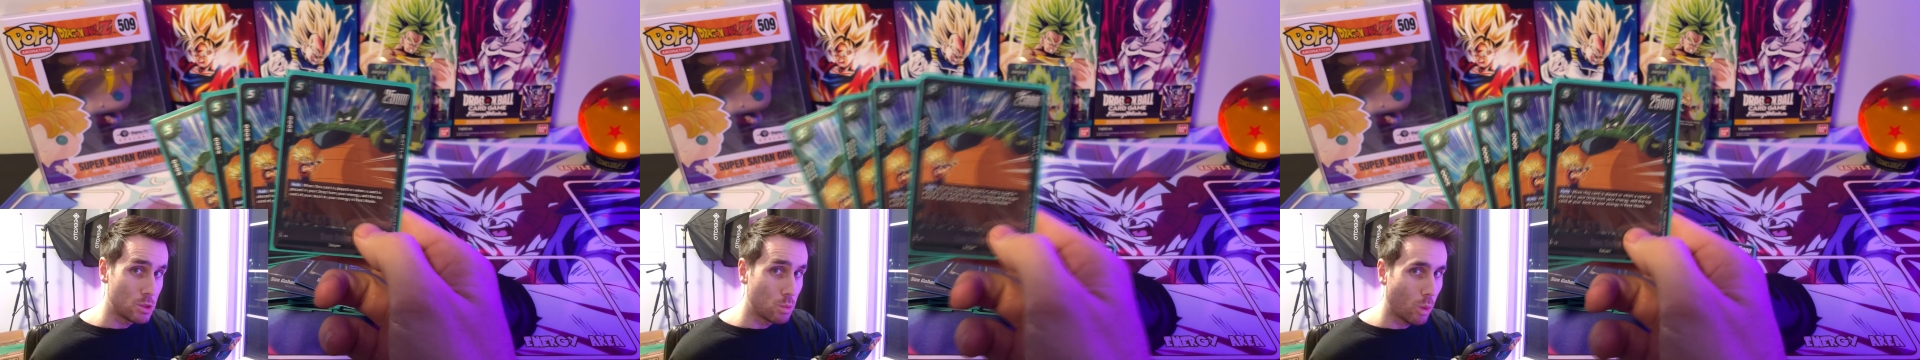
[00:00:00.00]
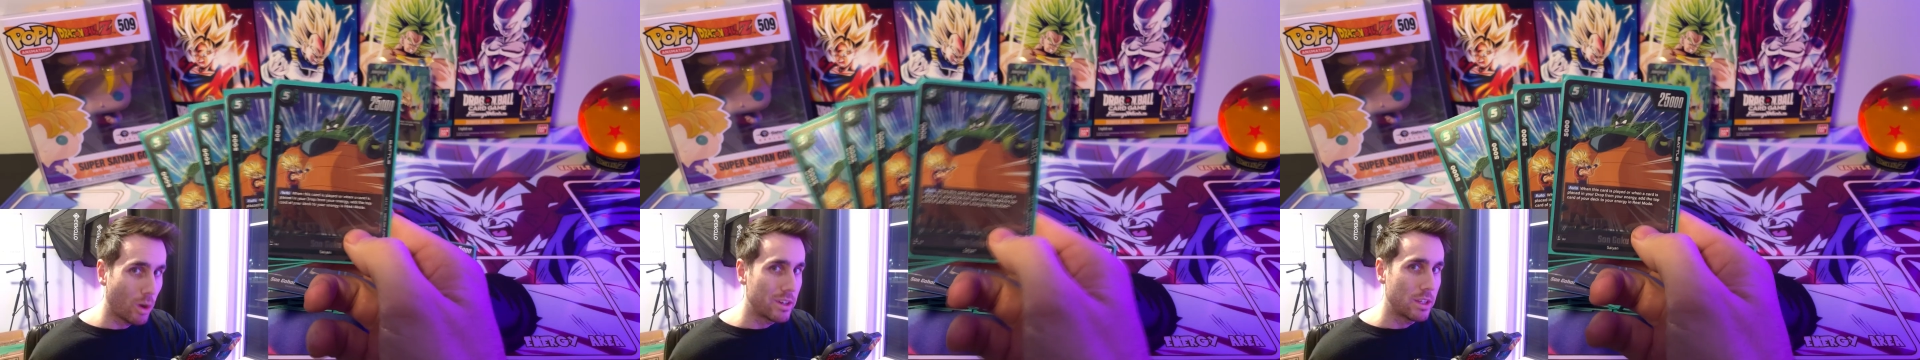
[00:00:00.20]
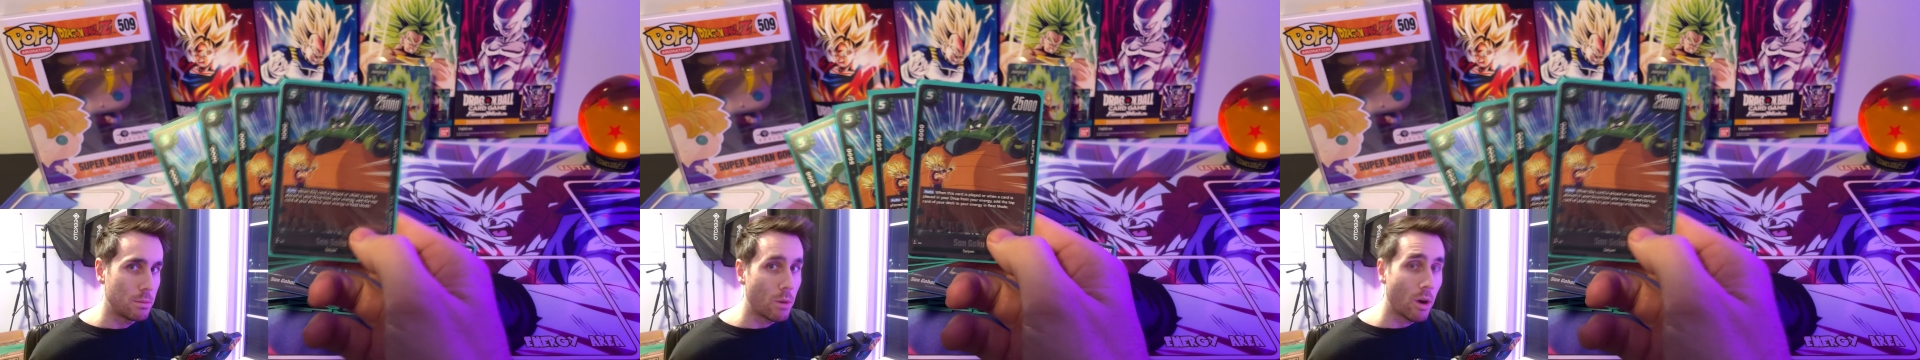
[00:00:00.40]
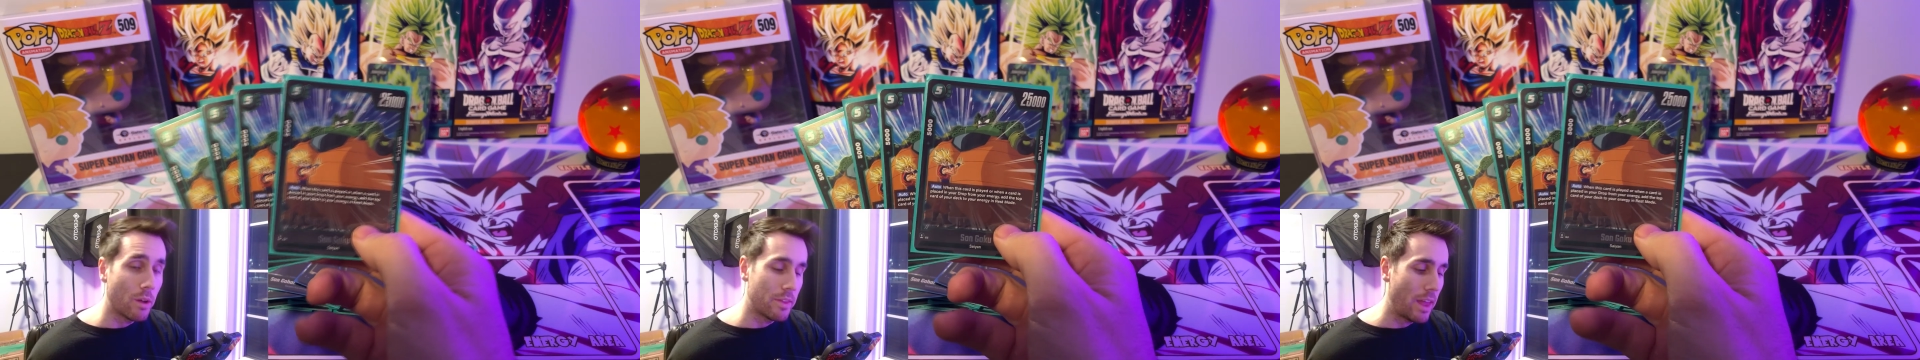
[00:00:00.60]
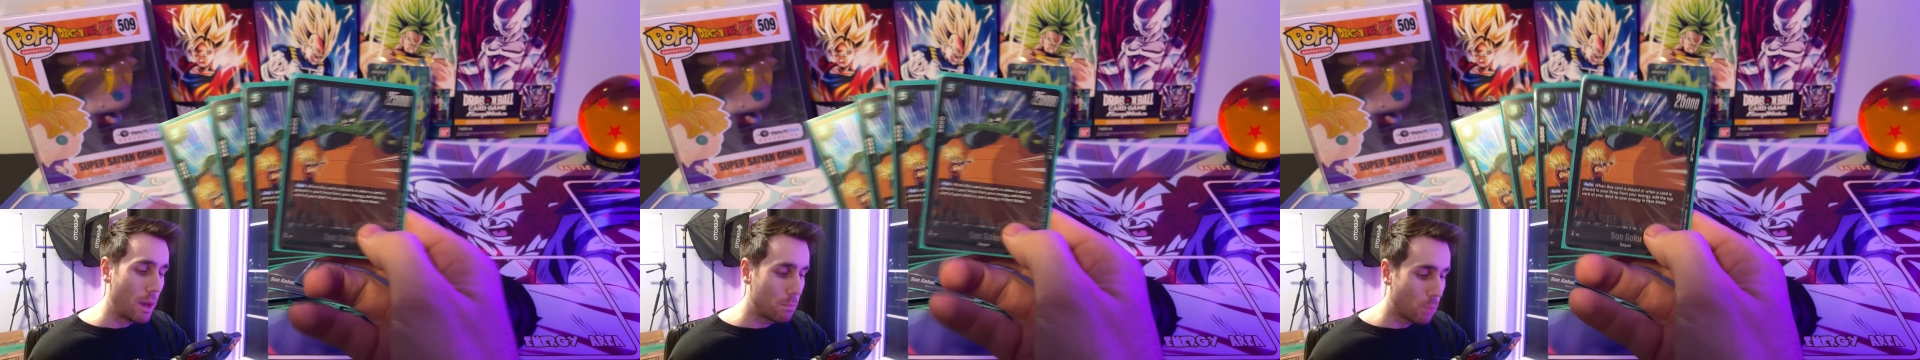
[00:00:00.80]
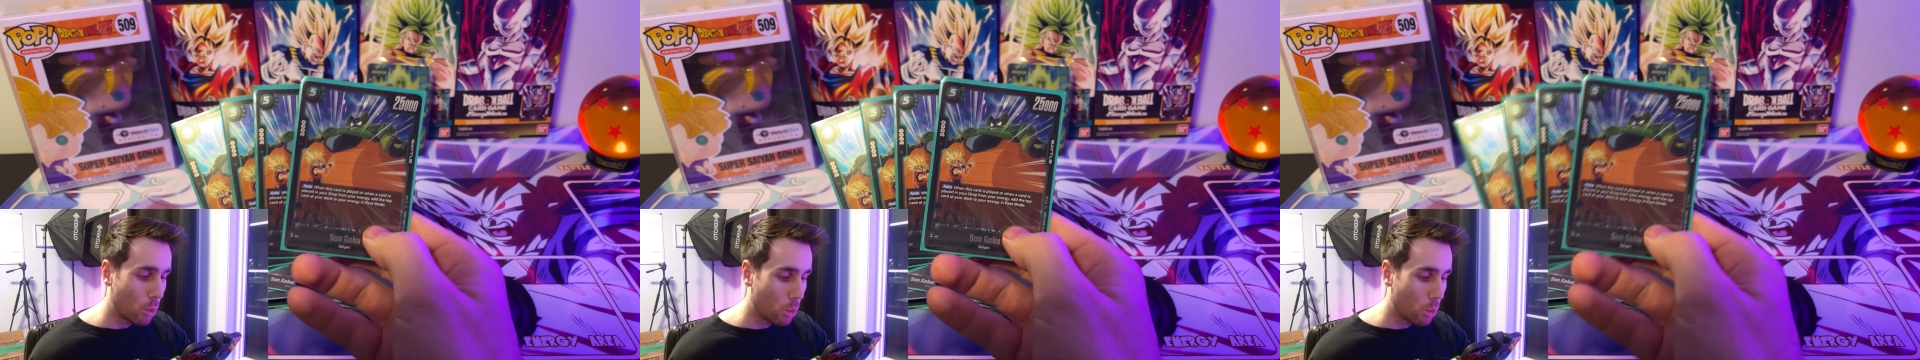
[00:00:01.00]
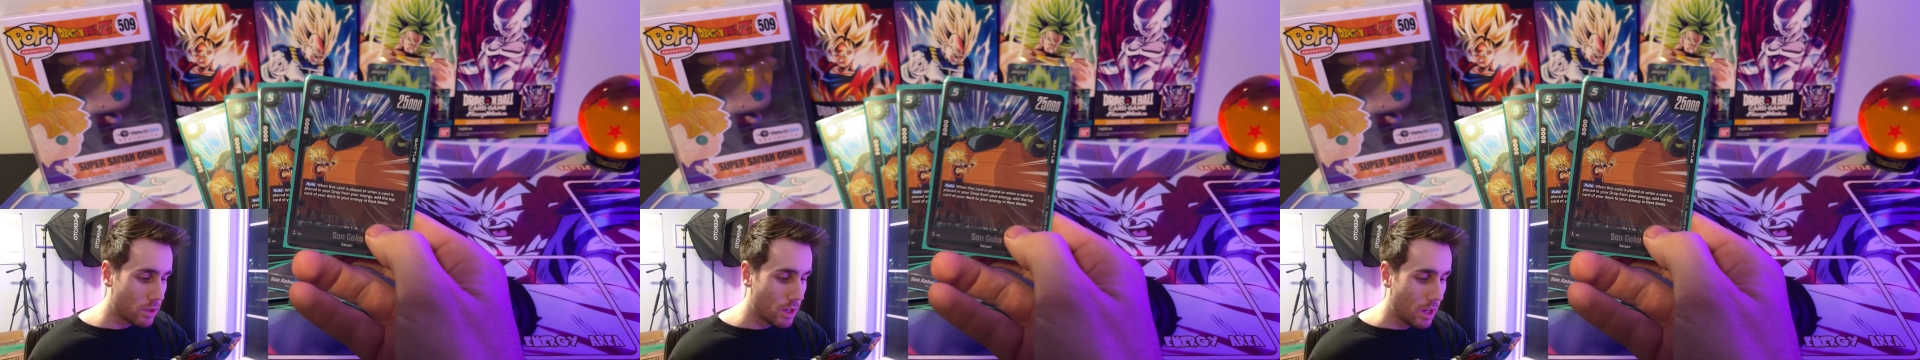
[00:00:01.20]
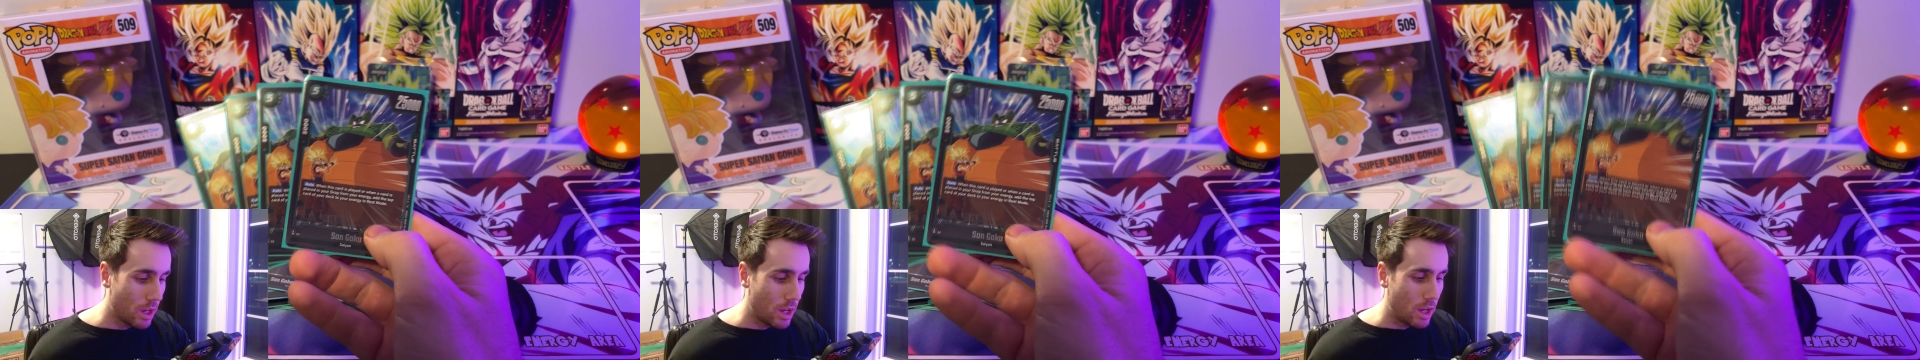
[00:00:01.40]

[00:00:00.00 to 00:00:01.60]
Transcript: you want him on that board.